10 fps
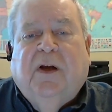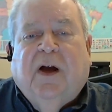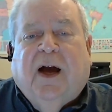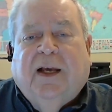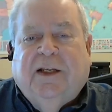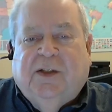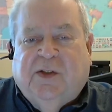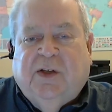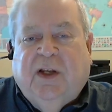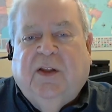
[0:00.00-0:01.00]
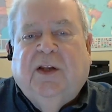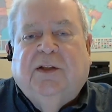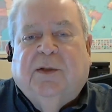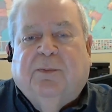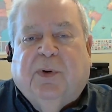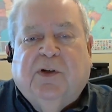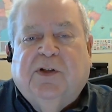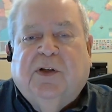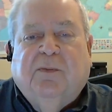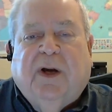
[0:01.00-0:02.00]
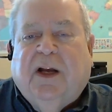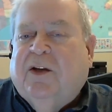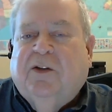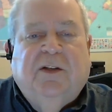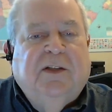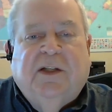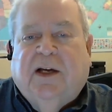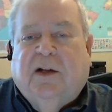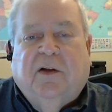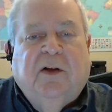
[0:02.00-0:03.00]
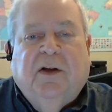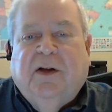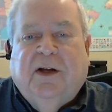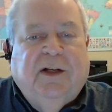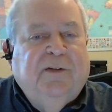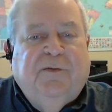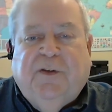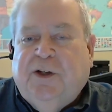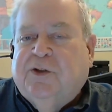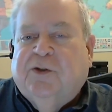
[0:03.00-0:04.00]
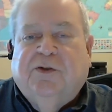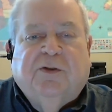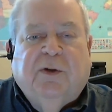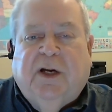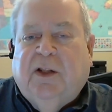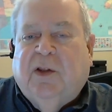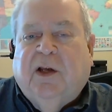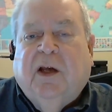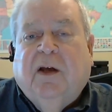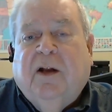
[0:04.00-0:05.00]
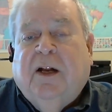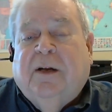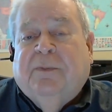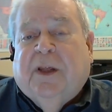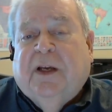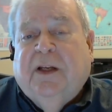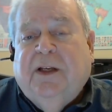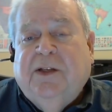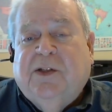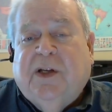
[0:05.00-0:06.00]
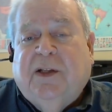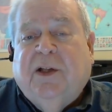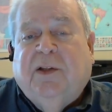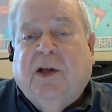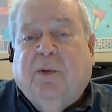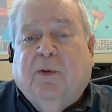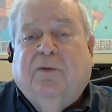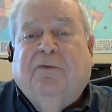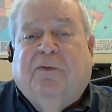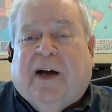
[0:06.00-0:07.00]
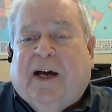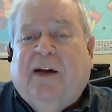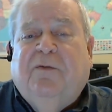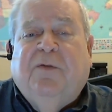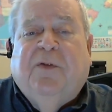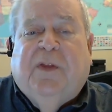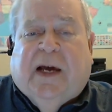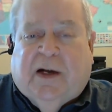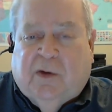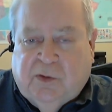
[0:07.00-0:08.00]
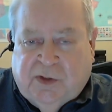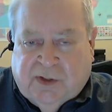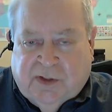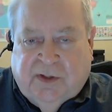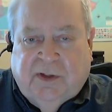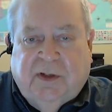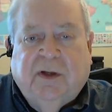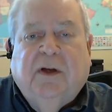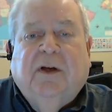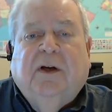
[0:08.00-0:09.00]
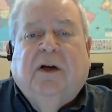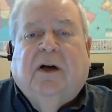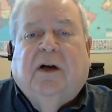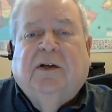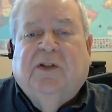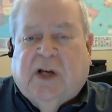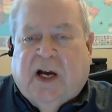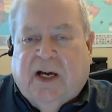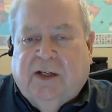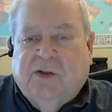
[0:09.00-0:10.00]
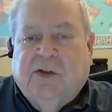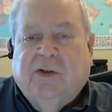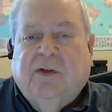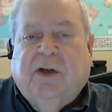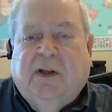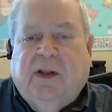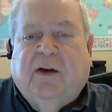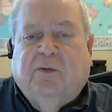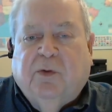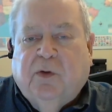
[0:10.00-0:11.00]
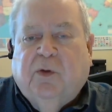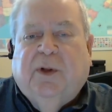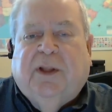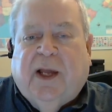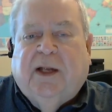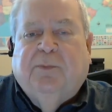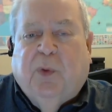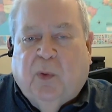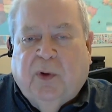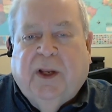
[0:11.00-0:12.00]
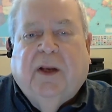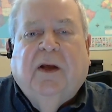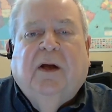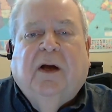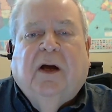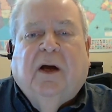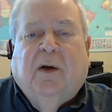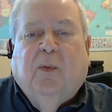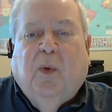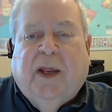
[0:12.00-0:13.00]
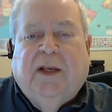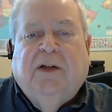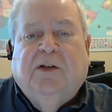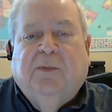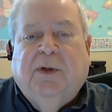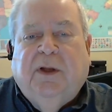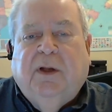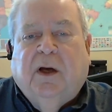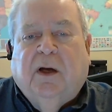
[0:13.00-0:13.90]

I could see that it's a person, but I couldn't tell any features or anything. And he said that there were 5,000 sides in that room at that point, waiting to be